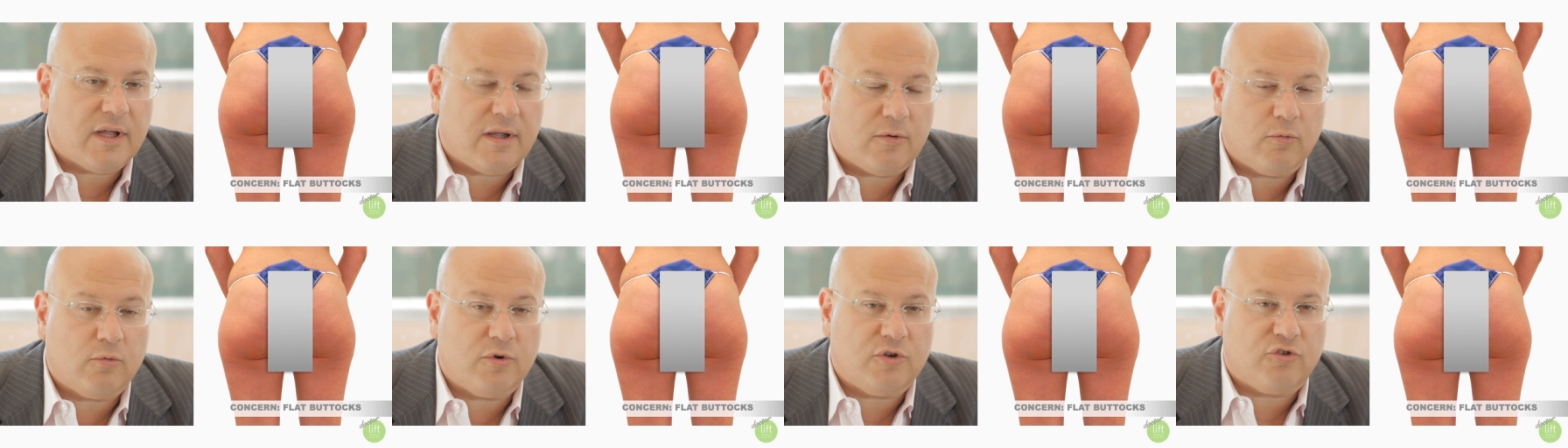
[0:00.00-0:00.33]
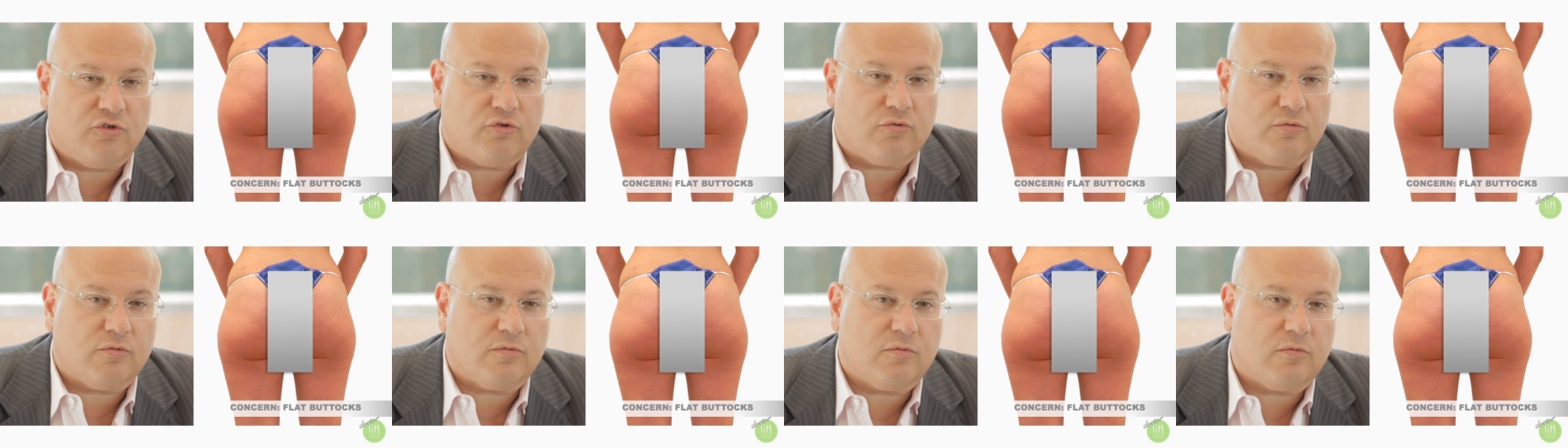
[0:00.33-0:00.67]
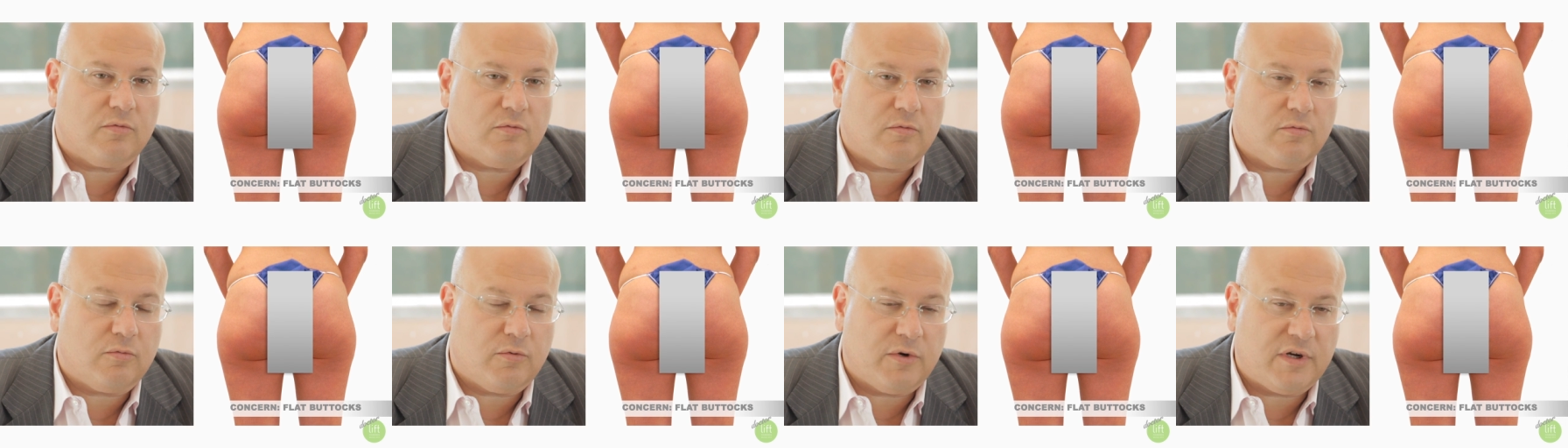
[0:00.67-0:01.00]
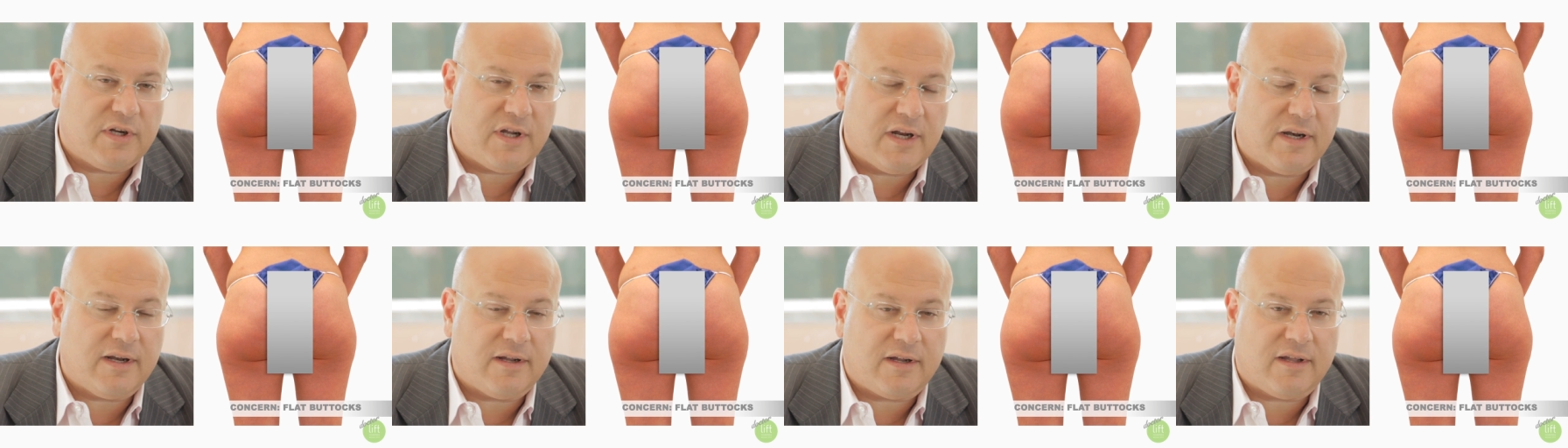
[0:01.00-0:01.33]
which we're
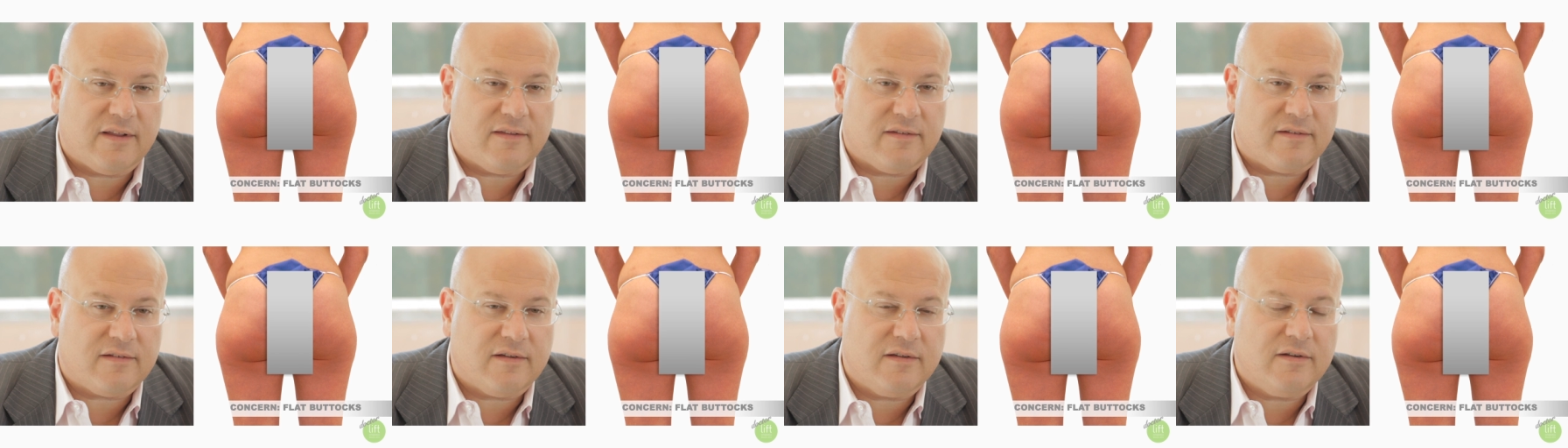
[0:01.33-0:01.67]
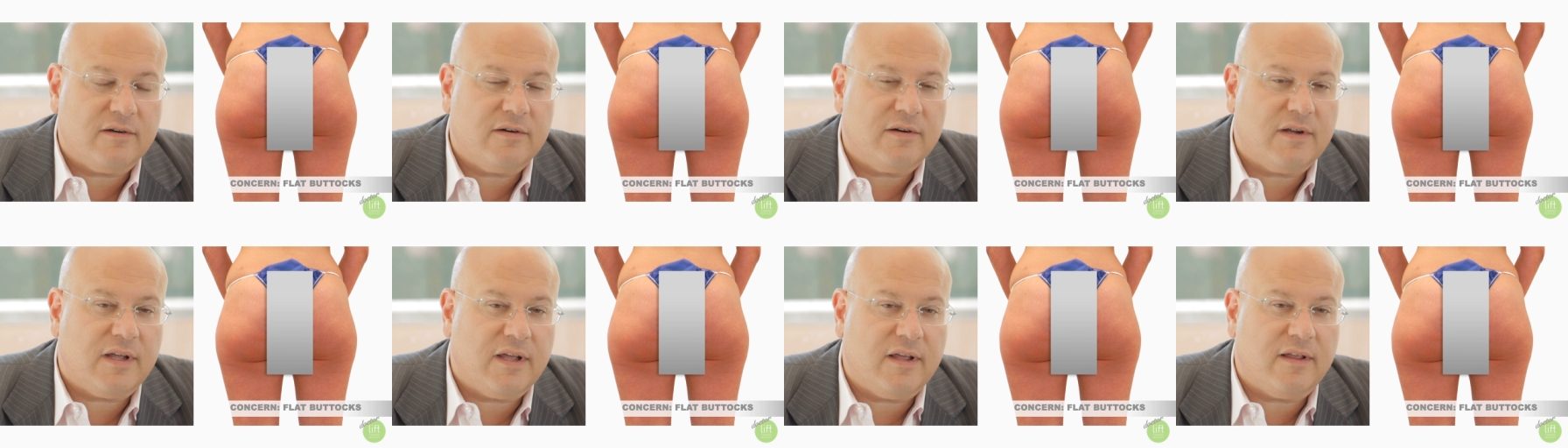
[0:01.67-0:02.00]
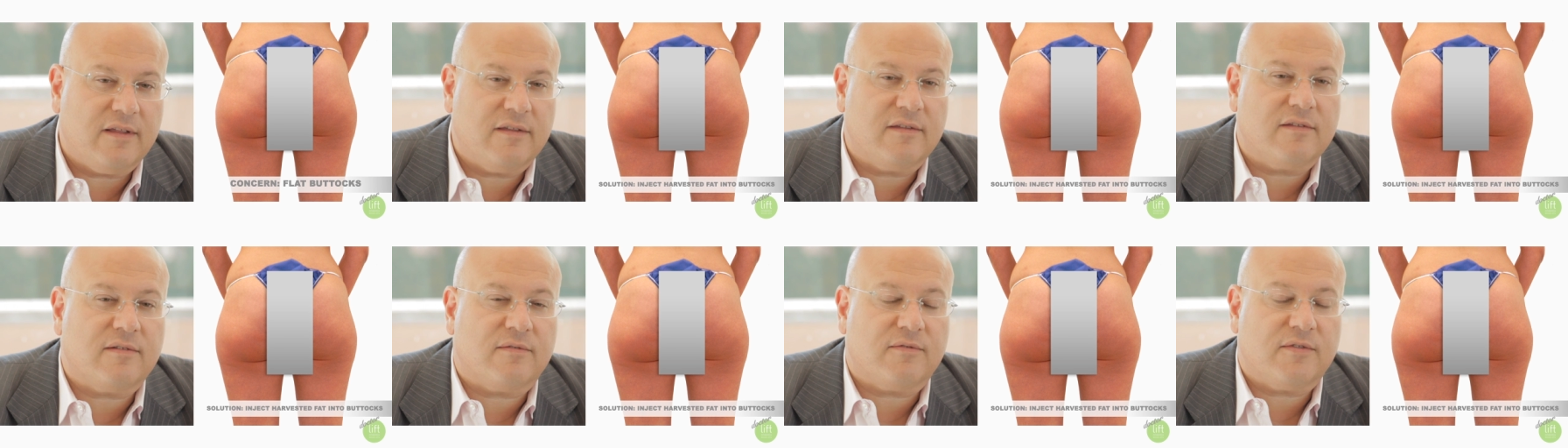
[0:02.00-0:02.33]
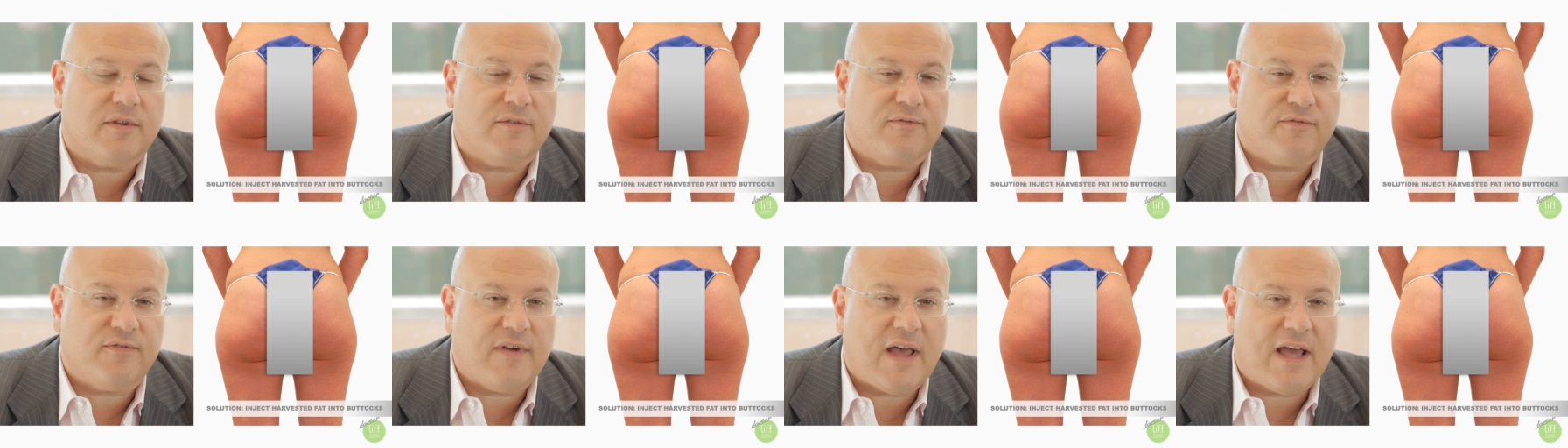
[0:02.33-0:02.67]
going to consider, is
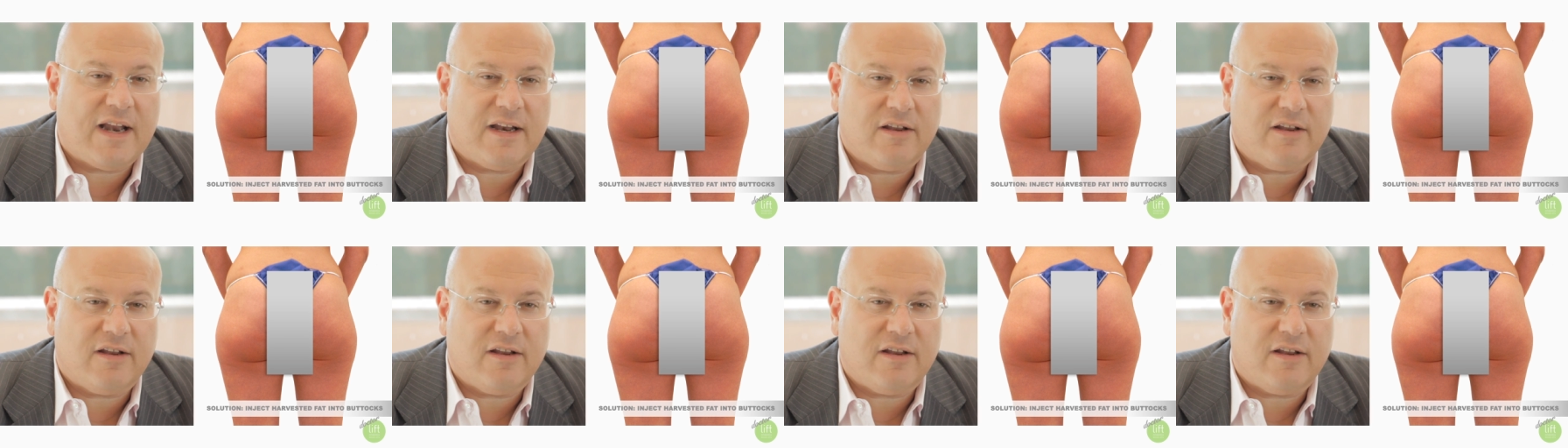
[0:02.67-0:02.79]
the fat